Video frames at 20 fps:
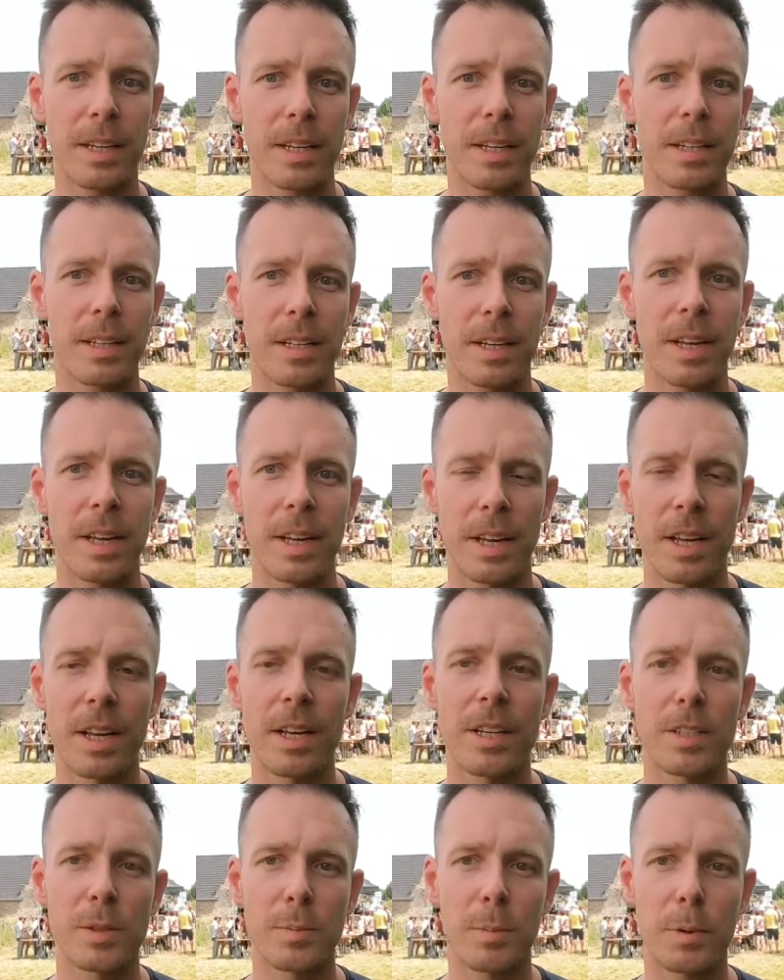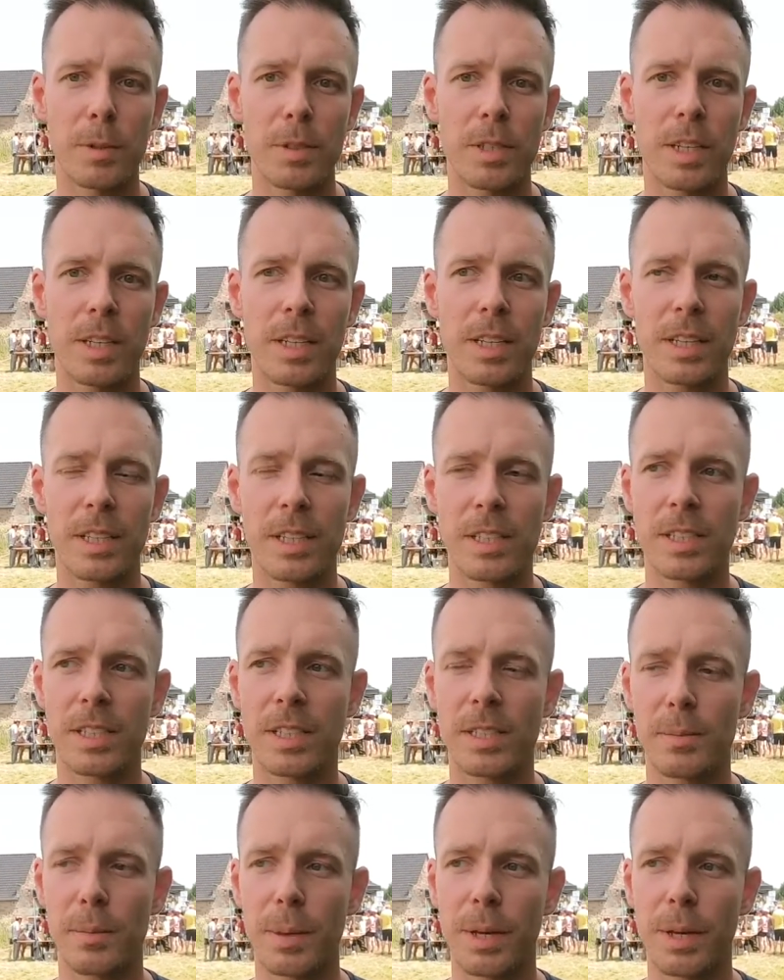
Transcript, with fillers: uh, spontaneous